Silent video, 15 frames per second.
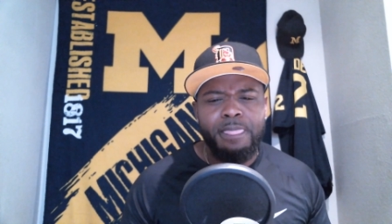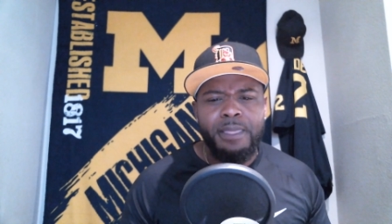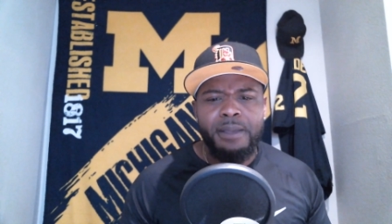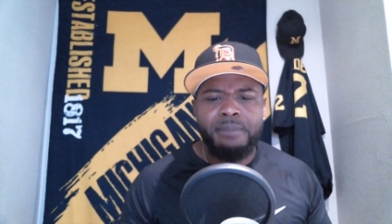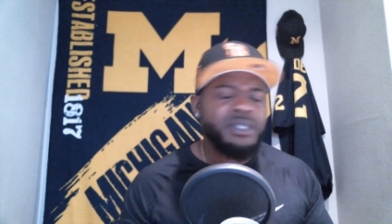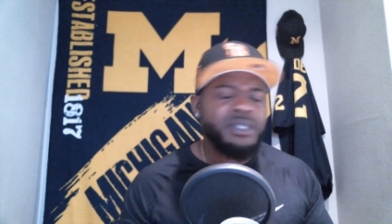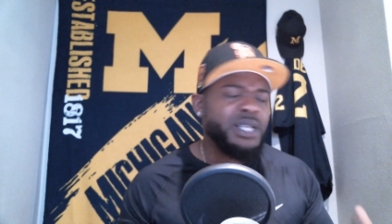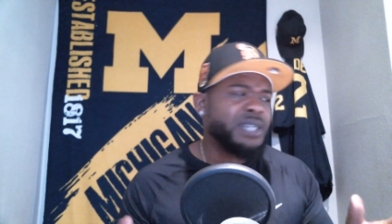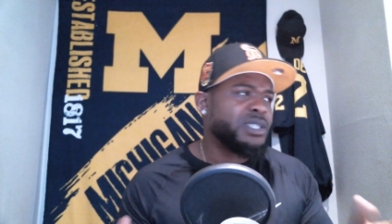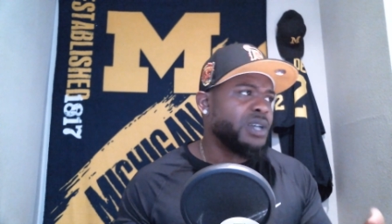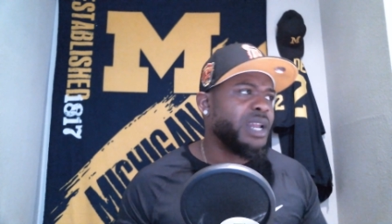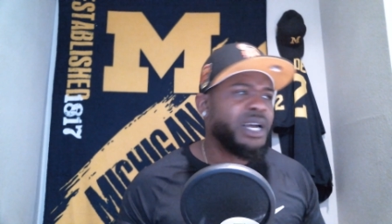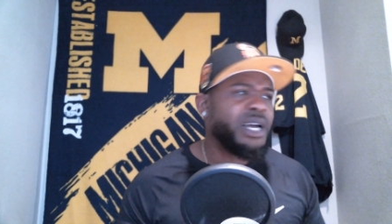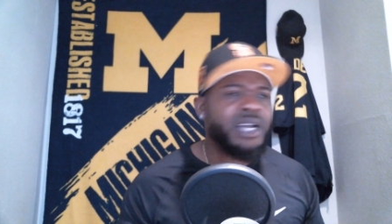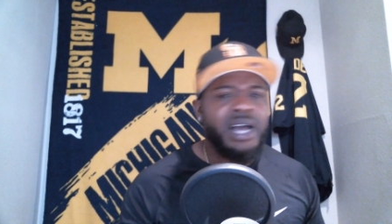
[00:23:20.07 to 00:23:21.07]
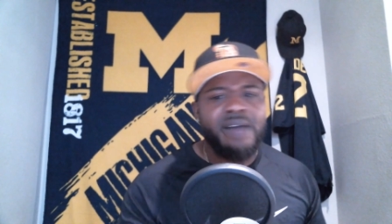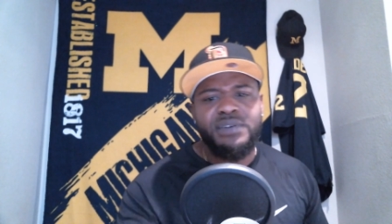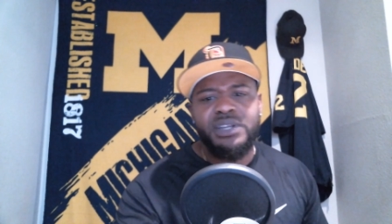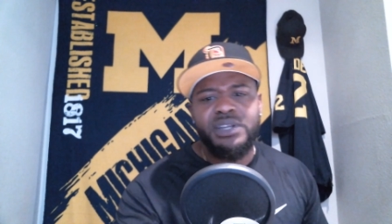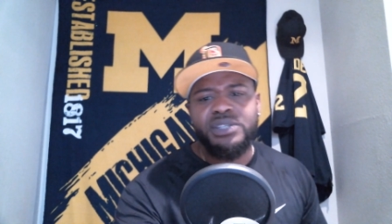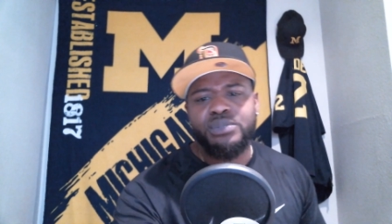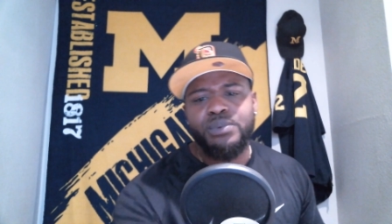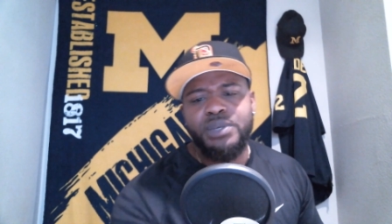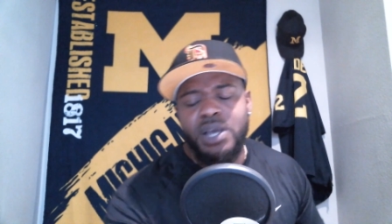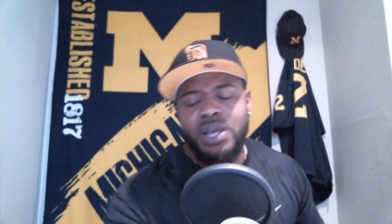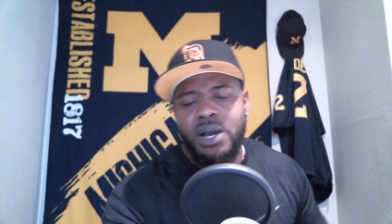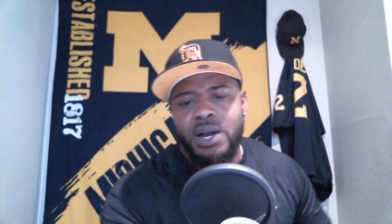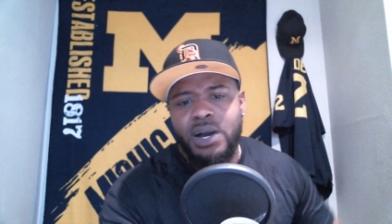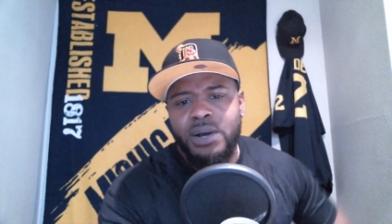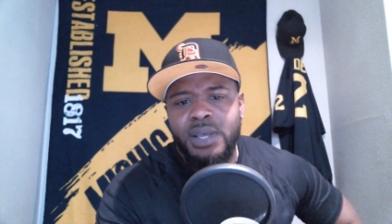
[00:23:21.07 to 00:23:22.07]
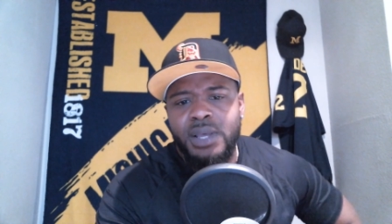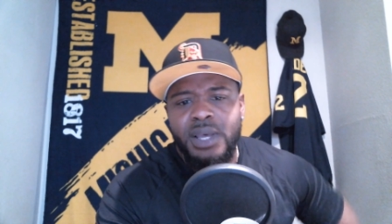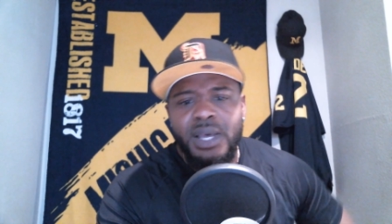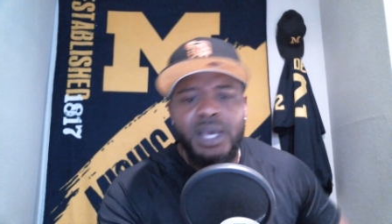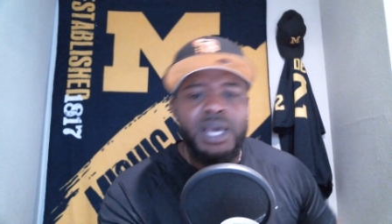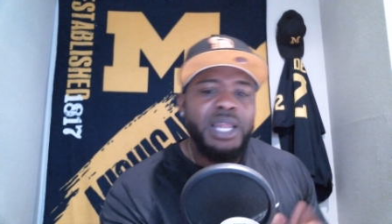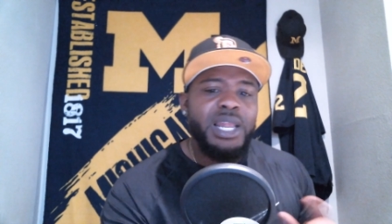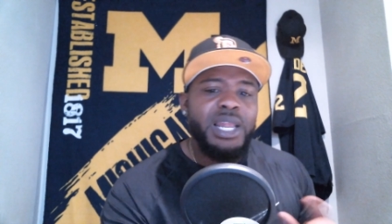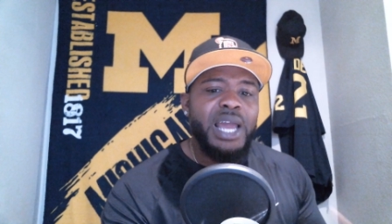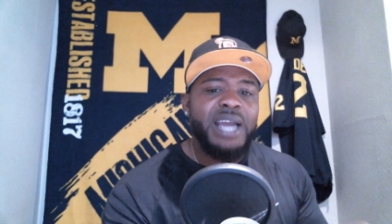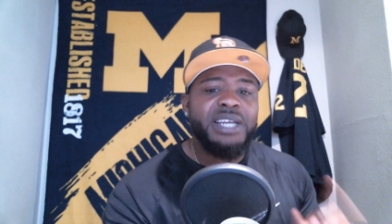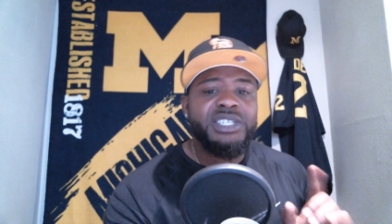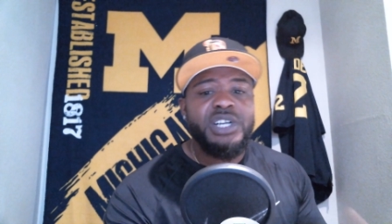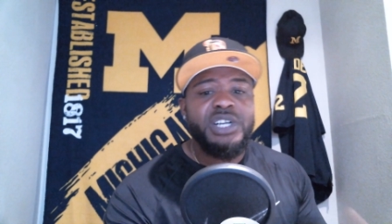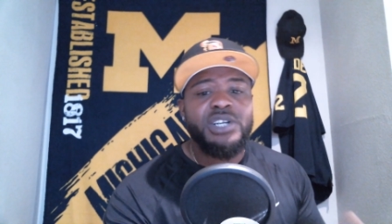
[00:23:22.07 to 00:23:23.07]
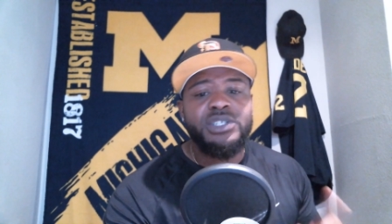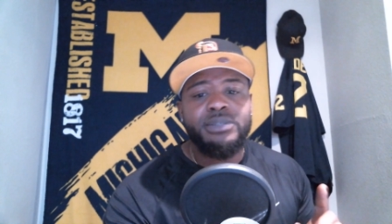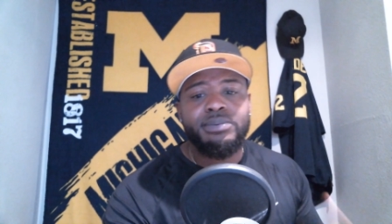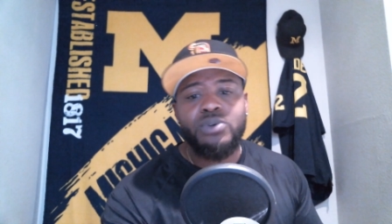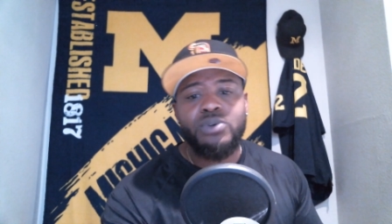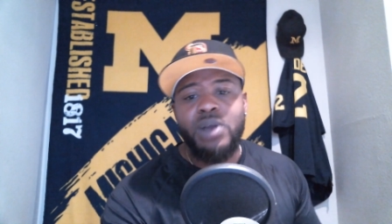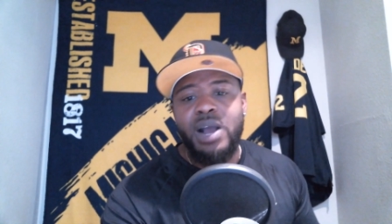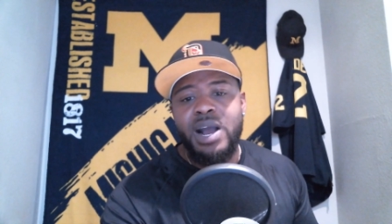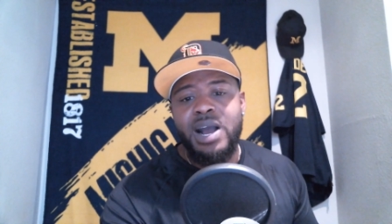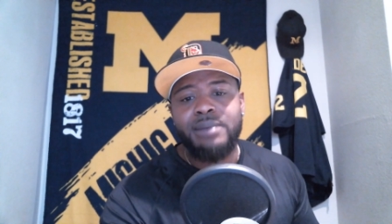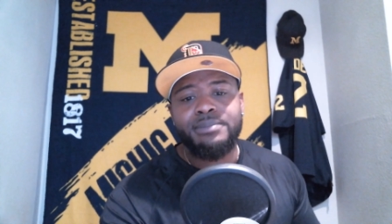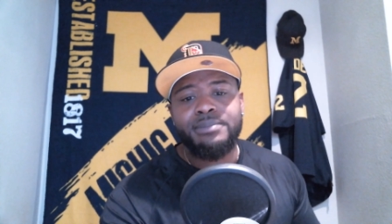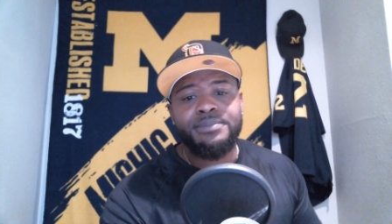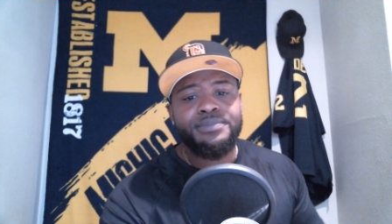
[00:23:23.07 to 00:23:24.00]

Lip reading: But that's all I got for this one, y'all. Like, share, subscribe.